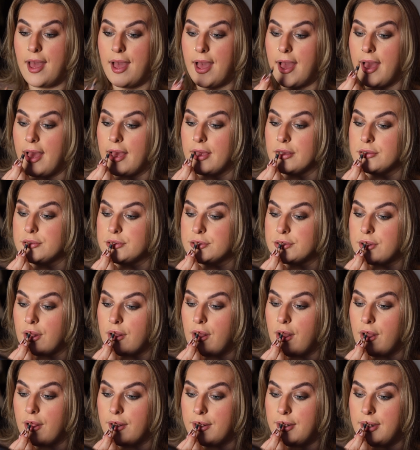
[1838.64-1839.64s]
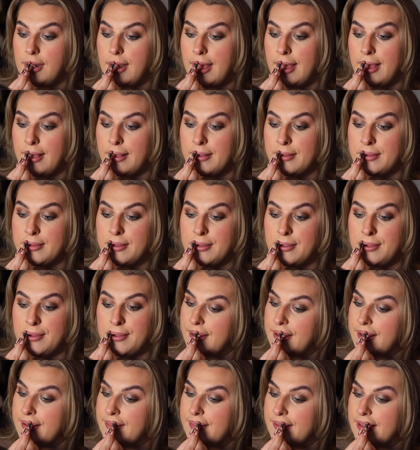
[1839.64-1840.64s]
and Arnell,
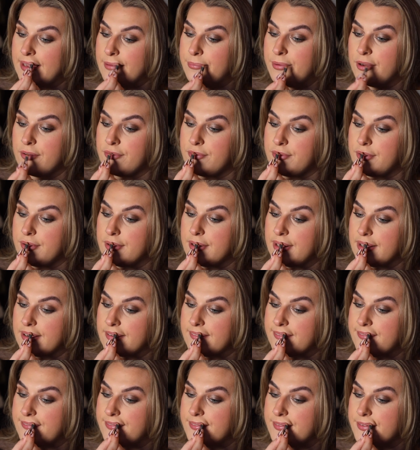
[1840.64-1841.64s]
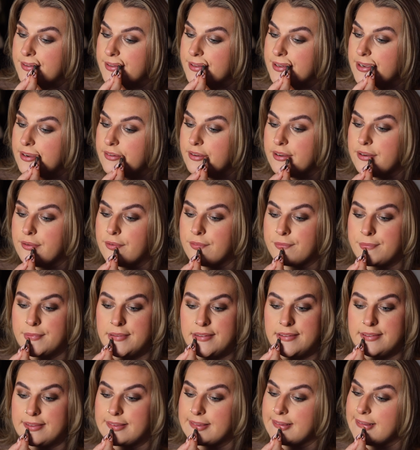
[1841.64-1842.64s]
and they both do like full Get Ready With
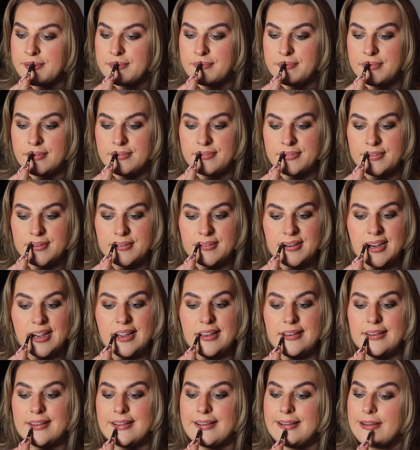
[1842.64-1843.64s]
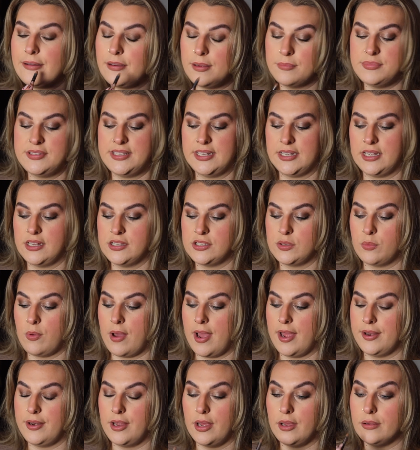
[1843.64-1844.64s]
Me's. But for right now, I'm sticking to
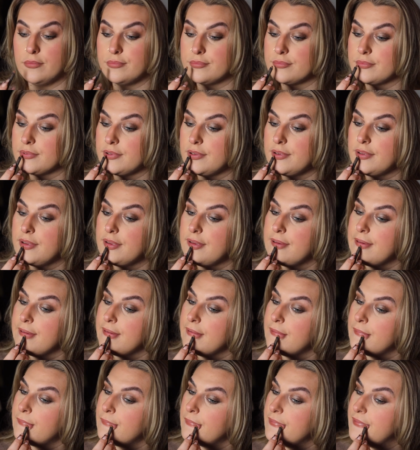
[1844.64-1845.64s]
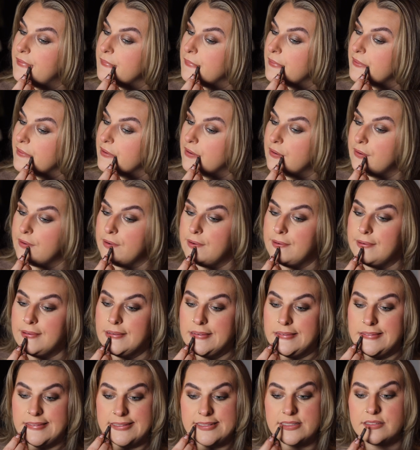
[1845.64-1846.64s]
what I know. We're doing the
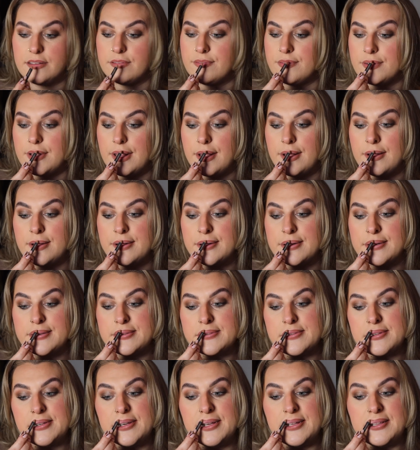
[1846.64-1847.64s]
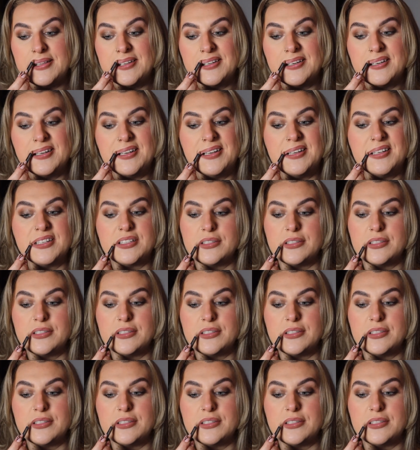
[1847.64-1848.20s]
hauls, the vlogs, and the girl